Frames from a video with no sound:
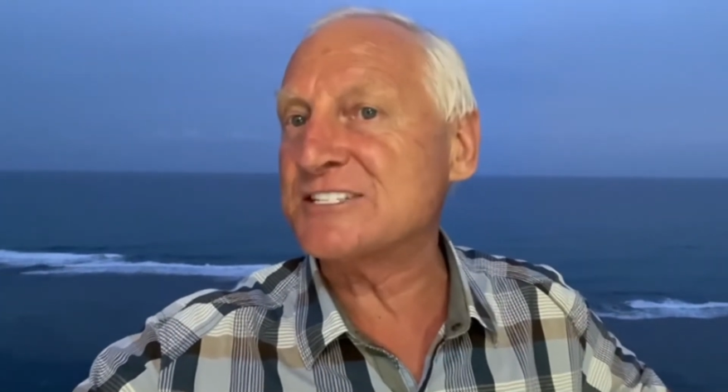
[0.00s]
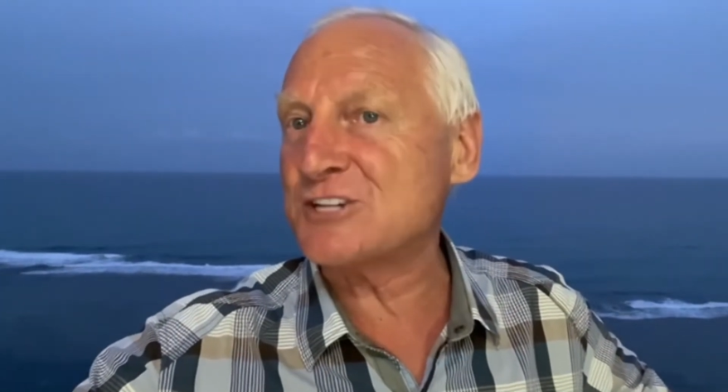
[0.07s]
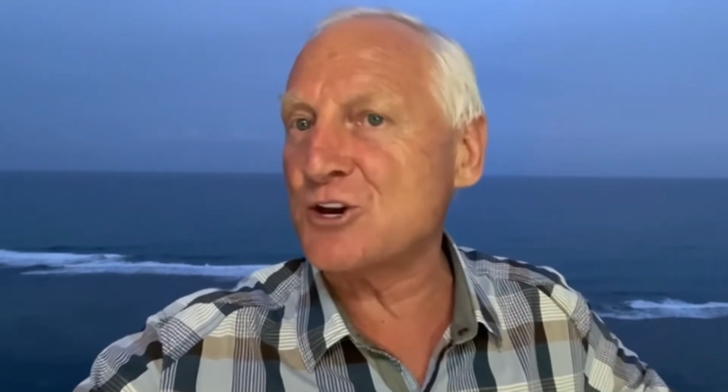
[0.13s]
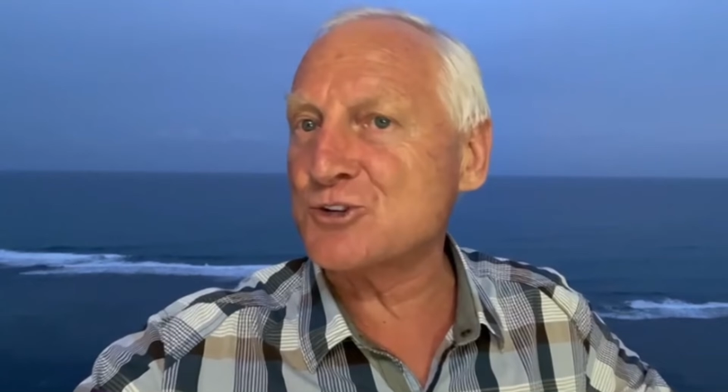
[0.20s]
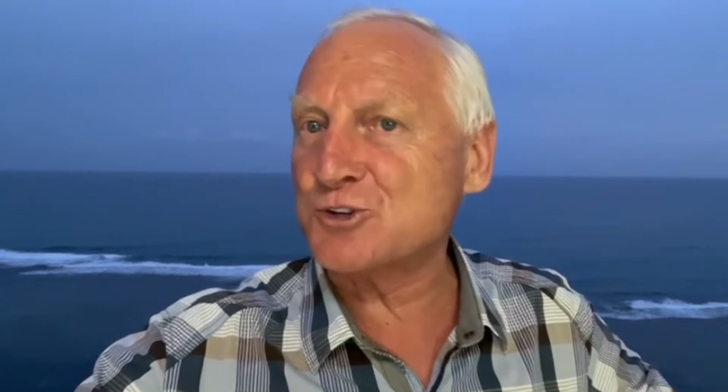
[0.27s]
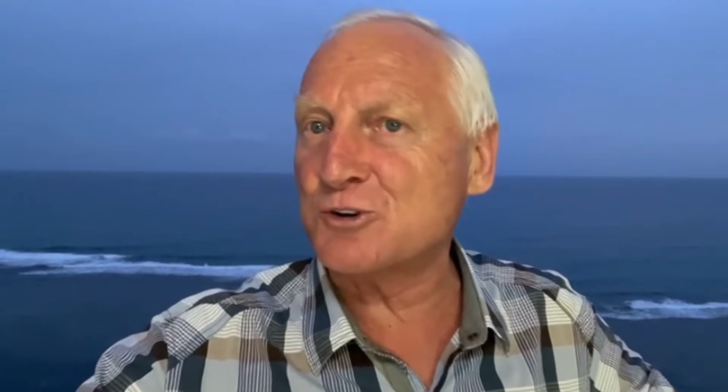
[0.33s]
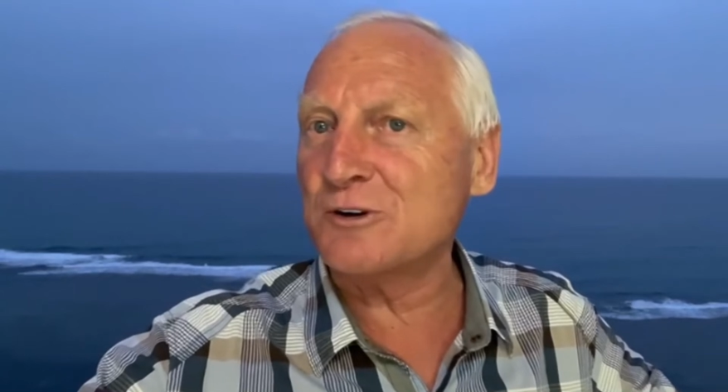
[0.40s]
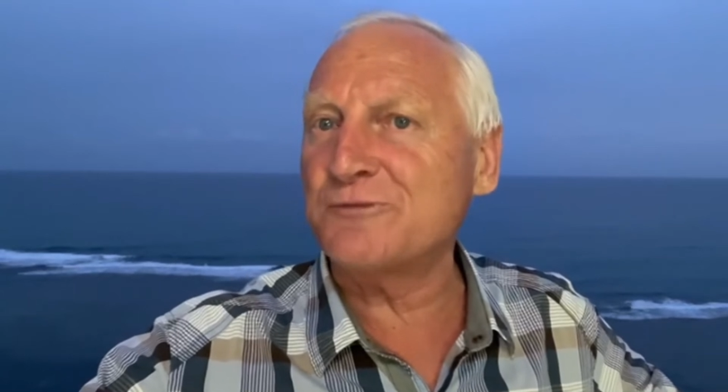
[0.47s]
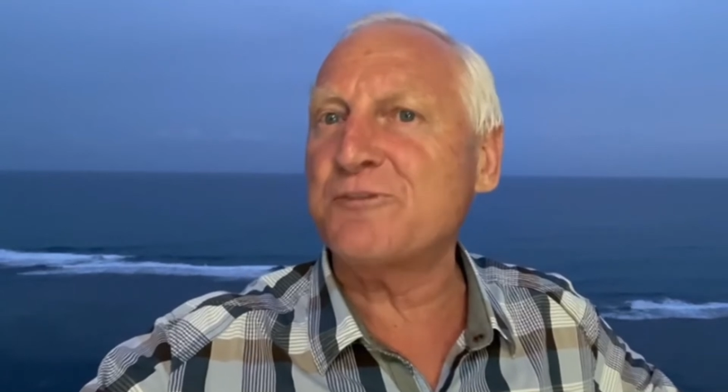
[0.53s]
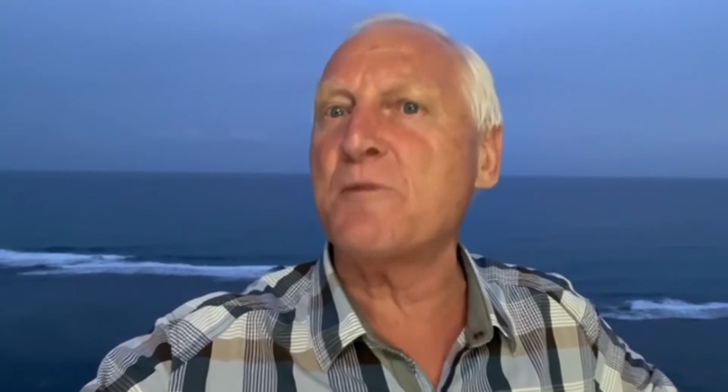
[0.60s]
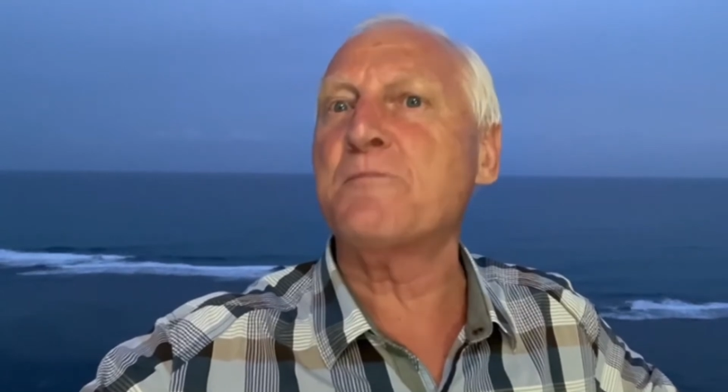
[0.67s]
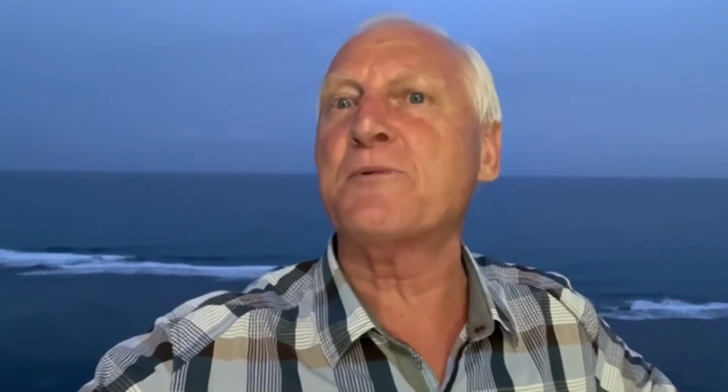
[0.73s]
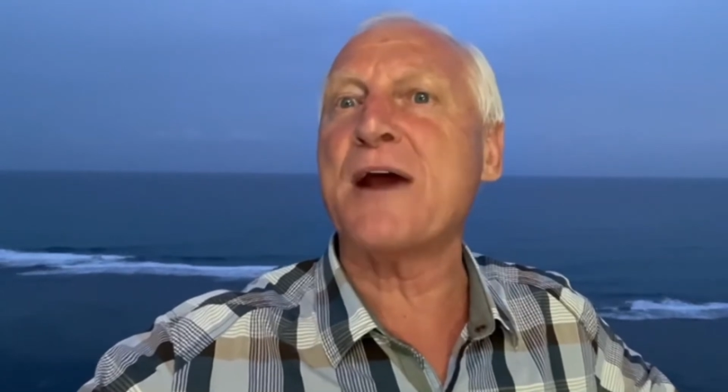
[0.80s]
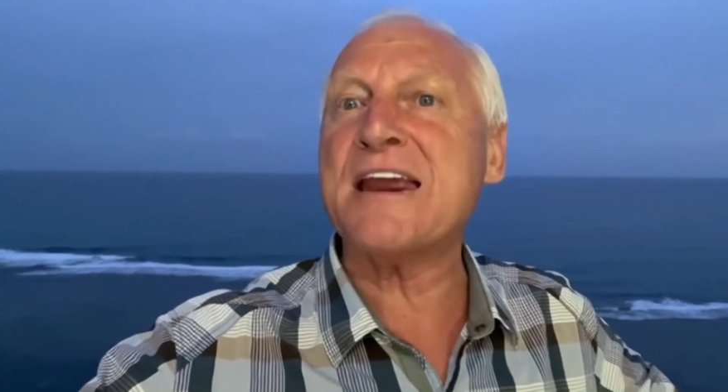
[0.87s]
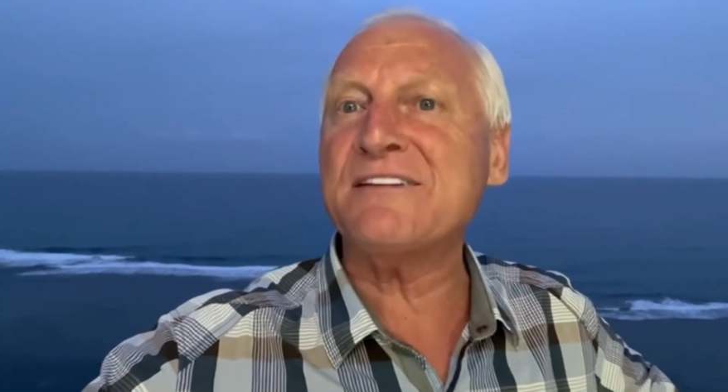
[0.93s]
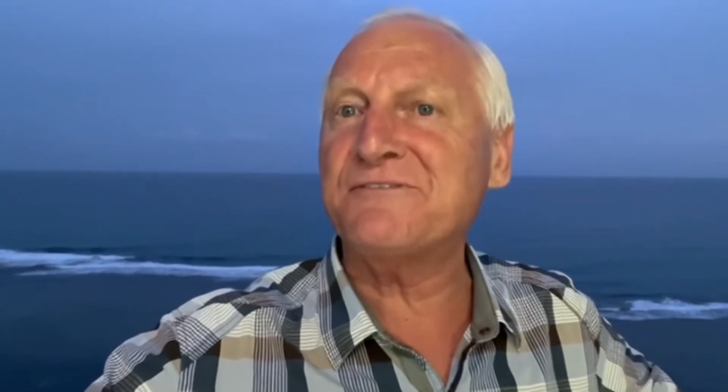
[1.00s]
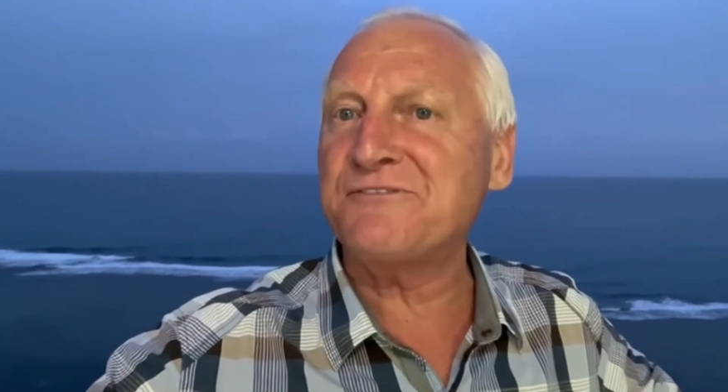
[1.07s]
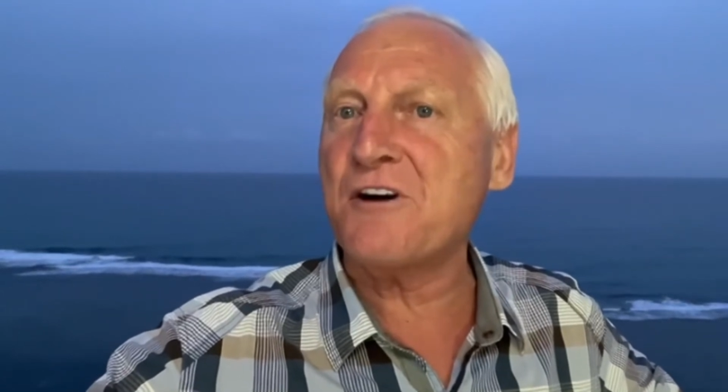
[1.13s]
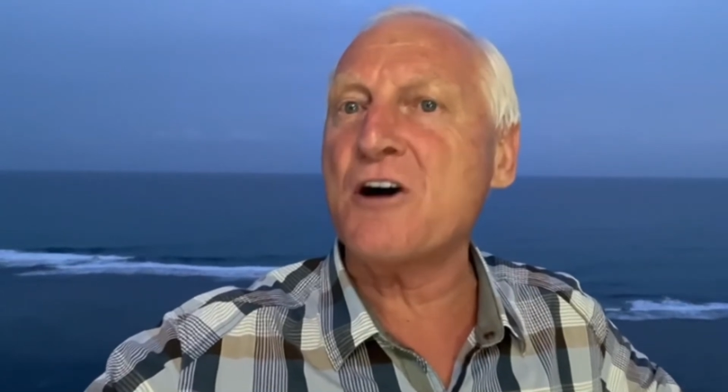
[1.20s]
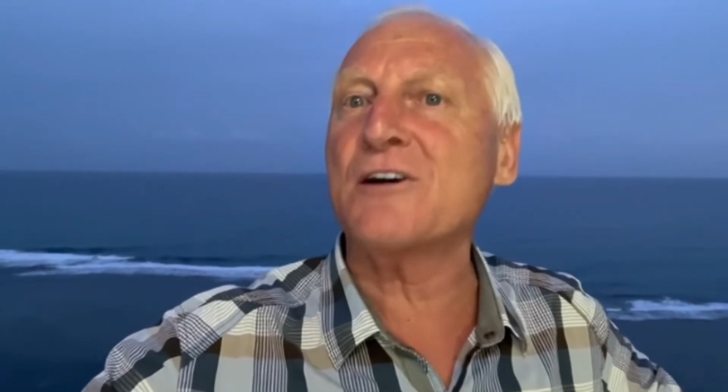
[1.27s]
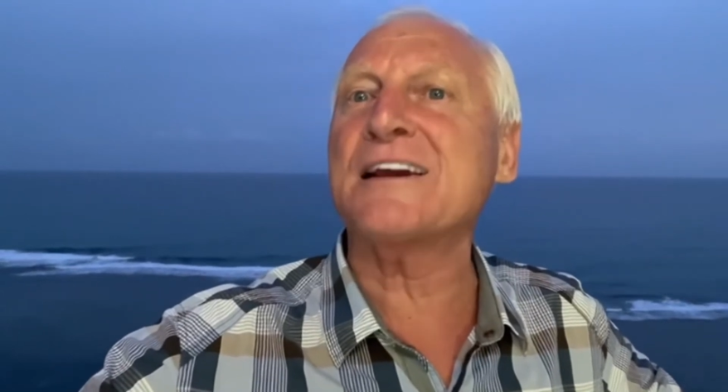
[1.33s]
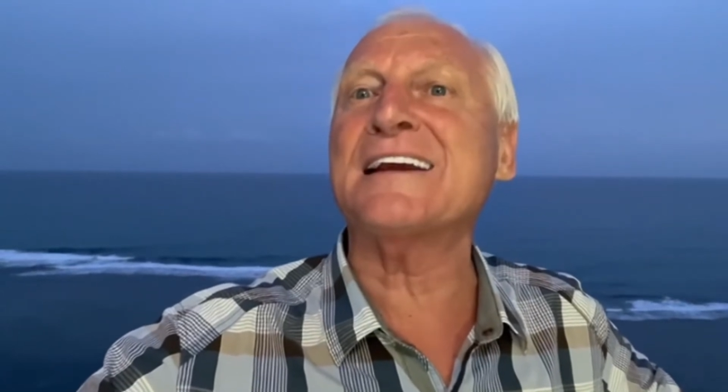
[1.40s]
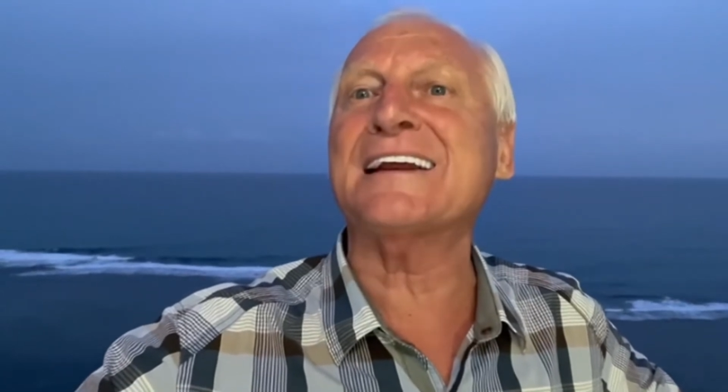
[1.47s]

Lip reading: so it's good for brain fog